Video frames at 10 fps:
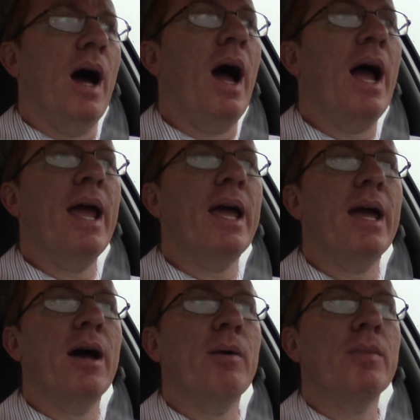I
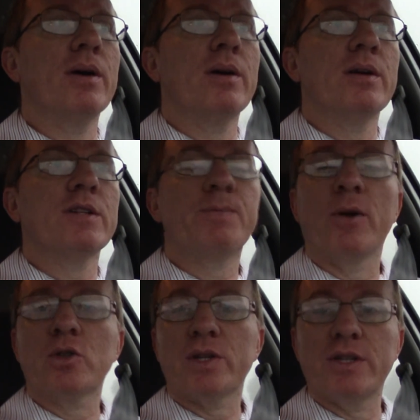am
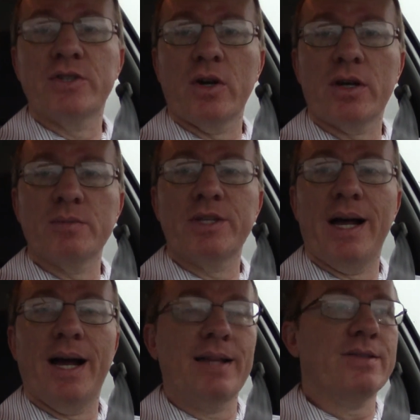spiritually
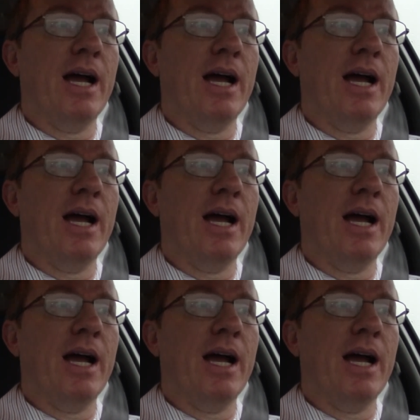circumcised.